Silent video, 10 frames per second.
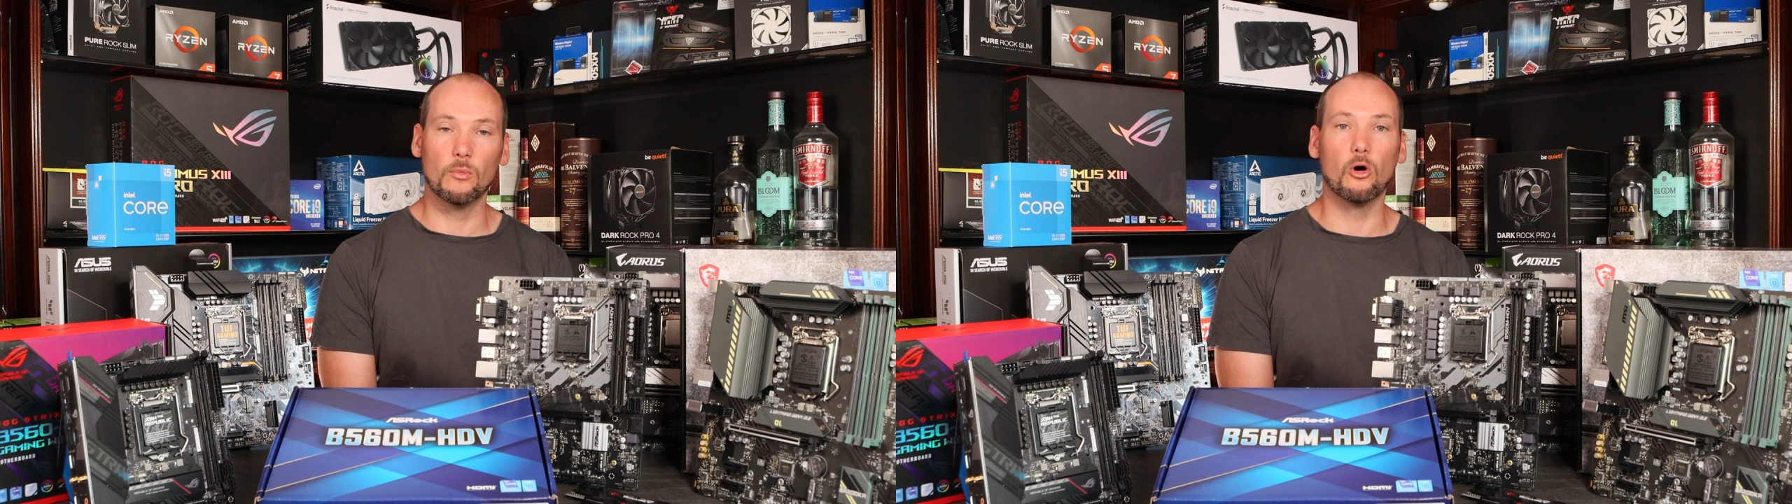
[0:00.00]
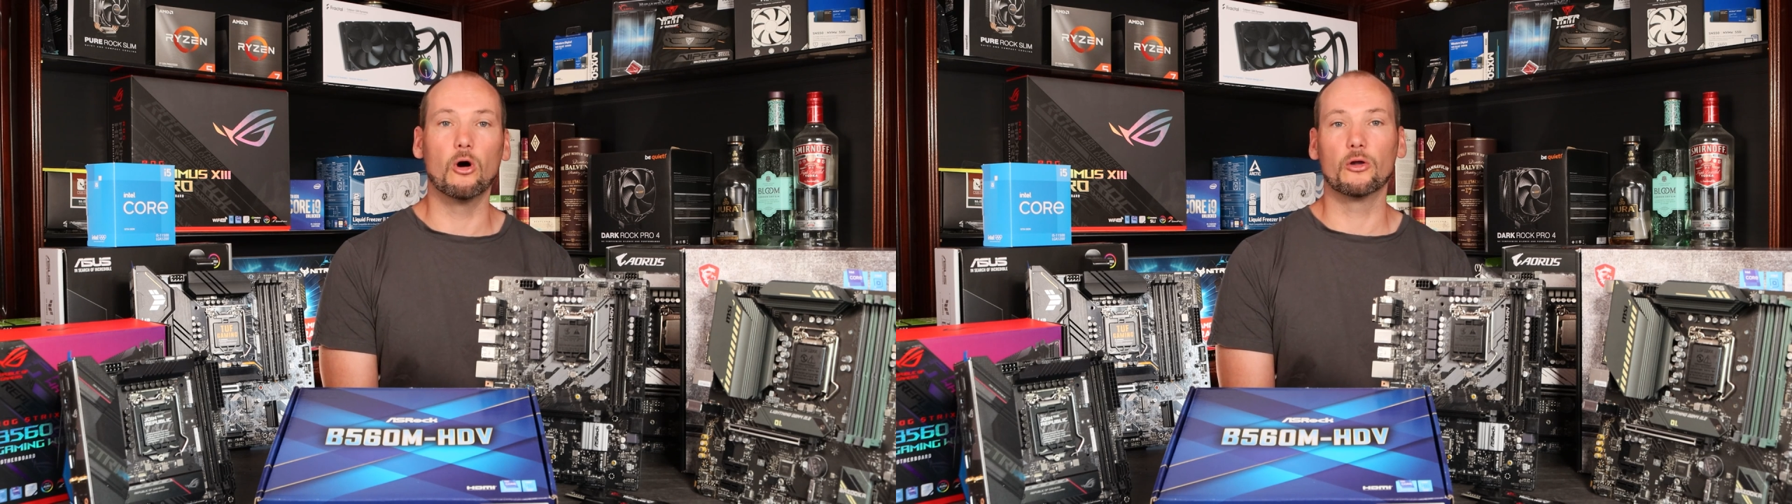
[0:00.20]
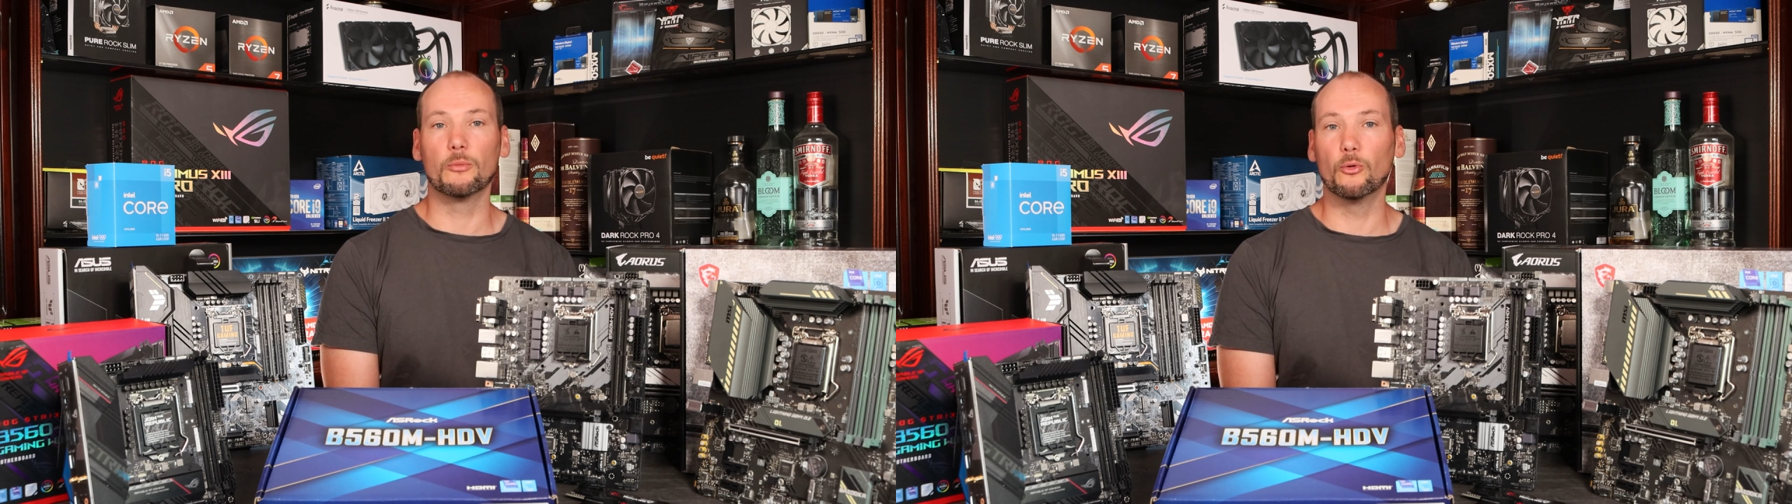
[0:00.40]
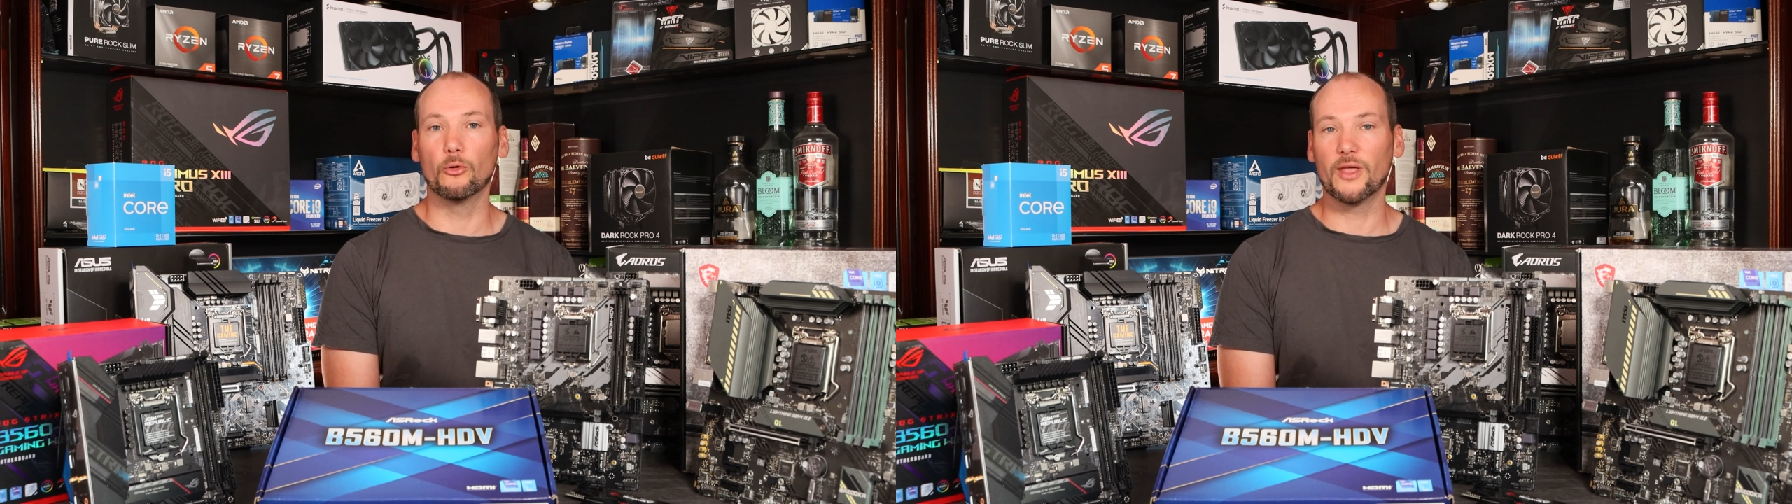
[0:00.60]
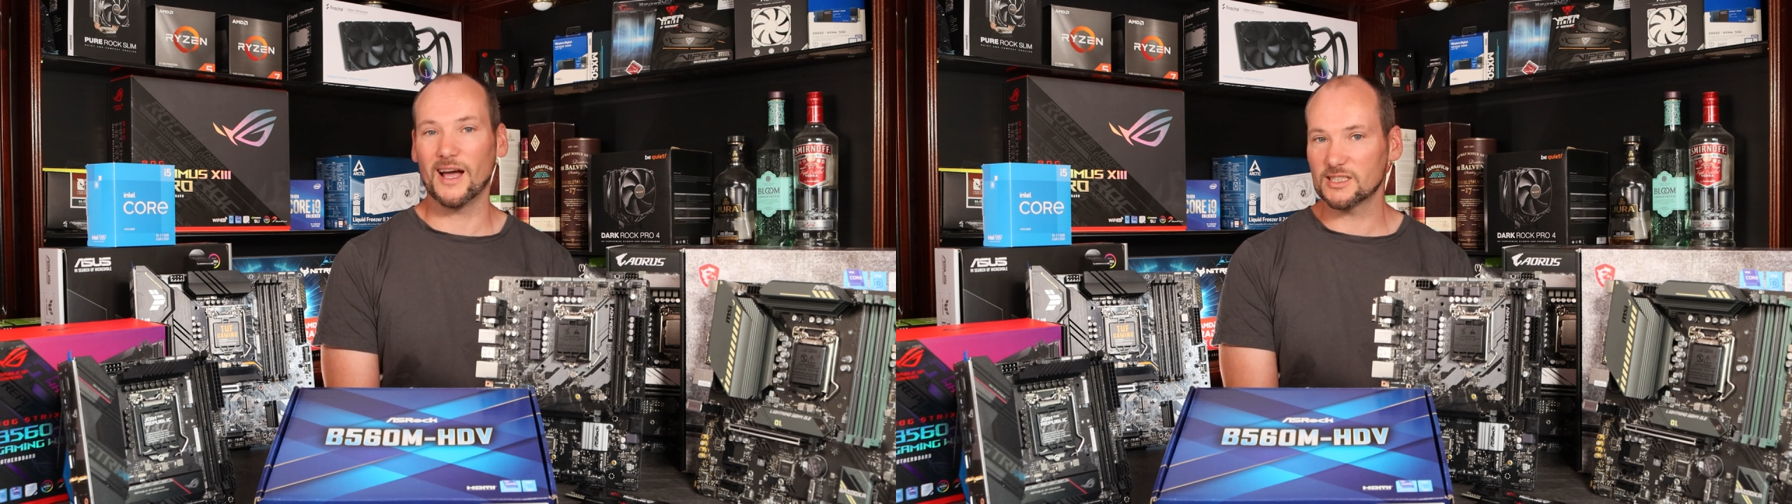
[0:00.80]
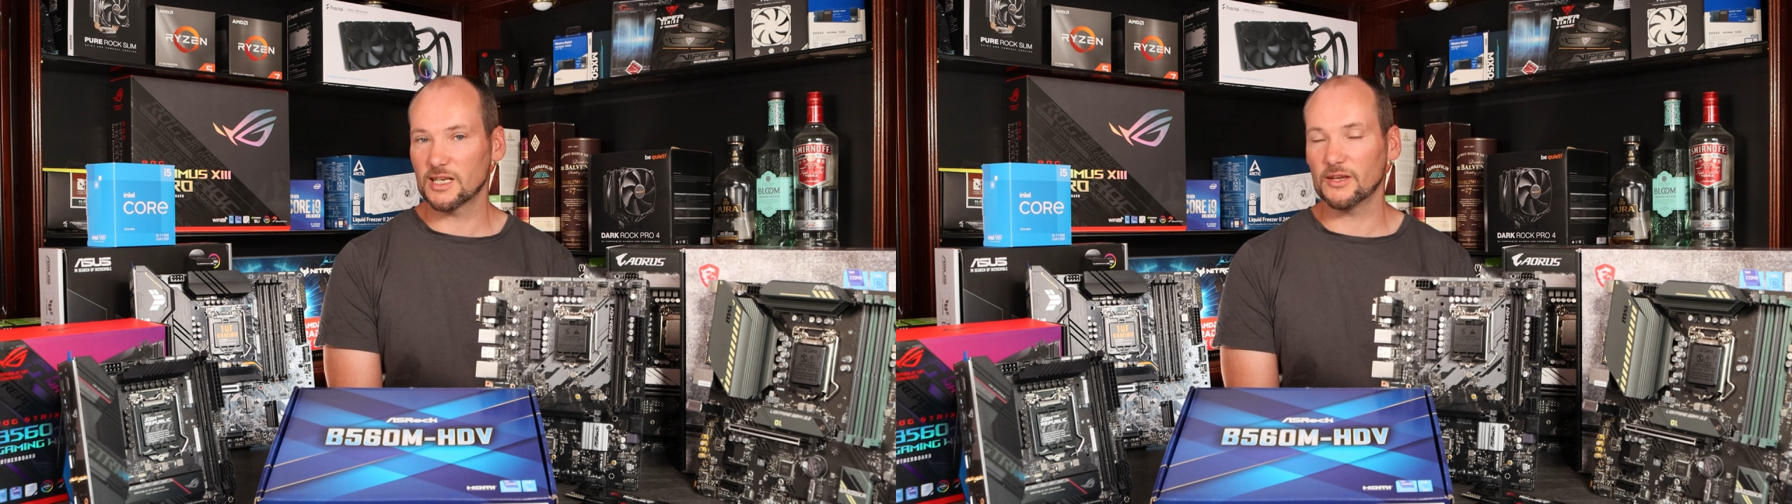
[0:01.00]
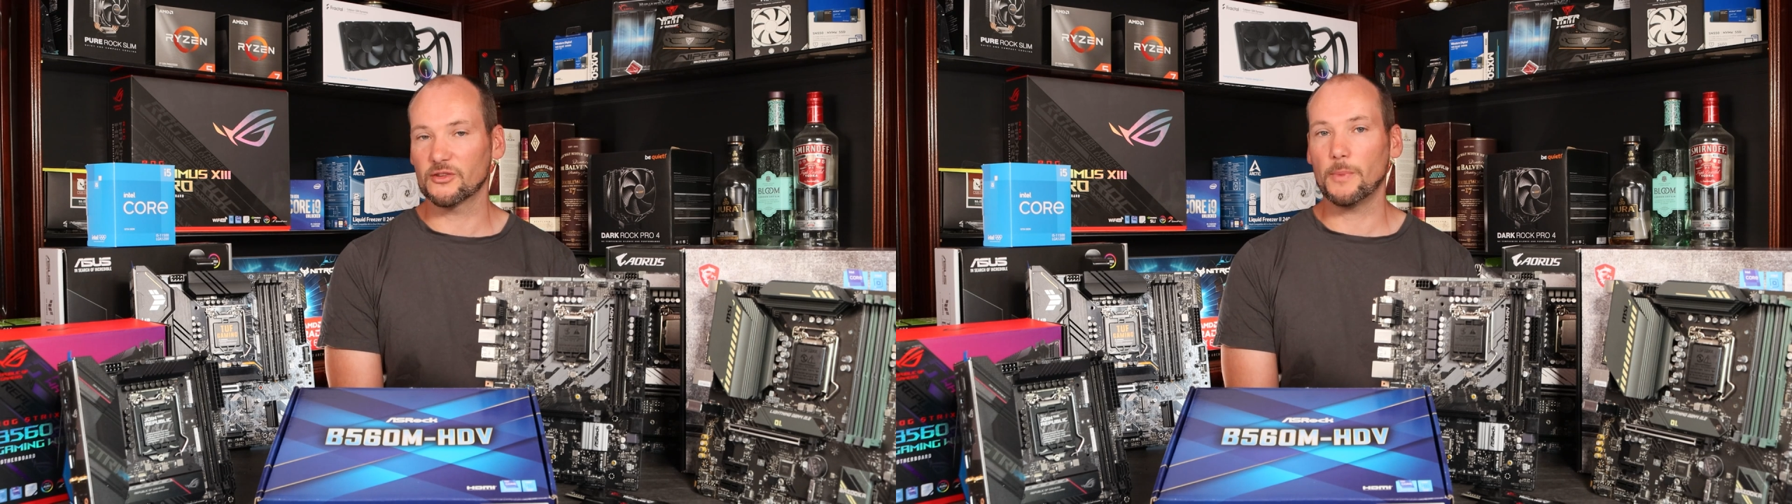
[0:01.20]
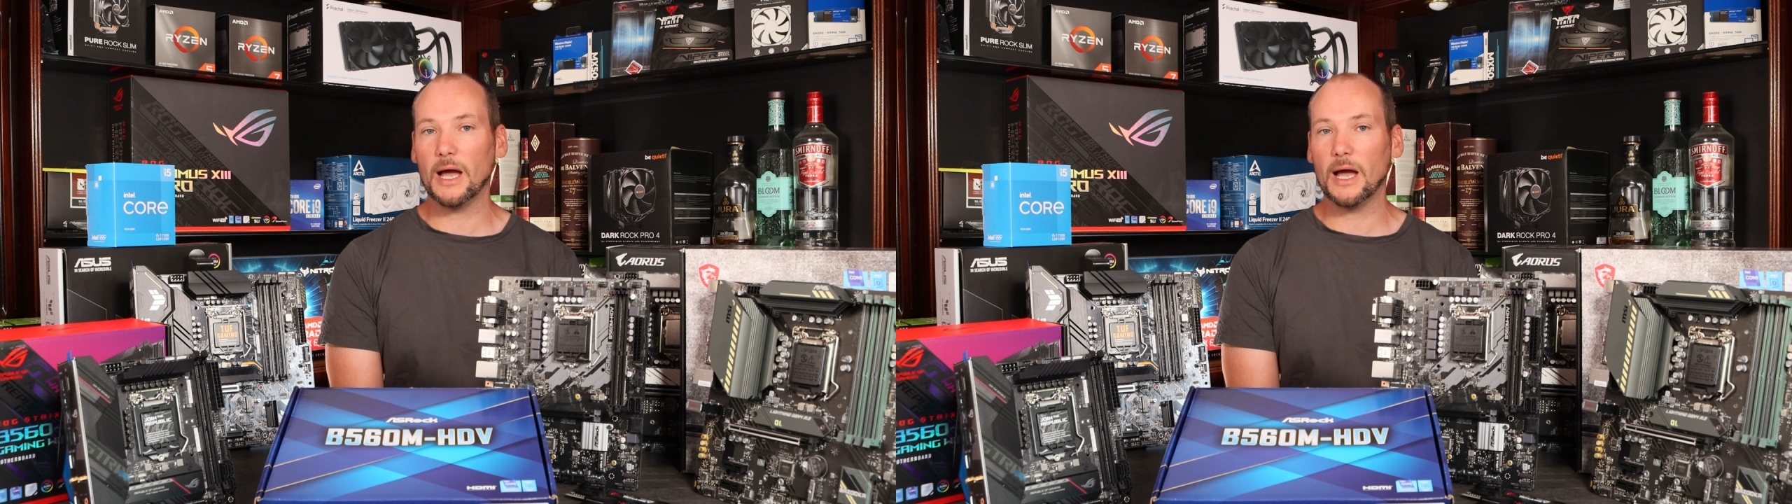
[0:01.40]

more on a board that actually has the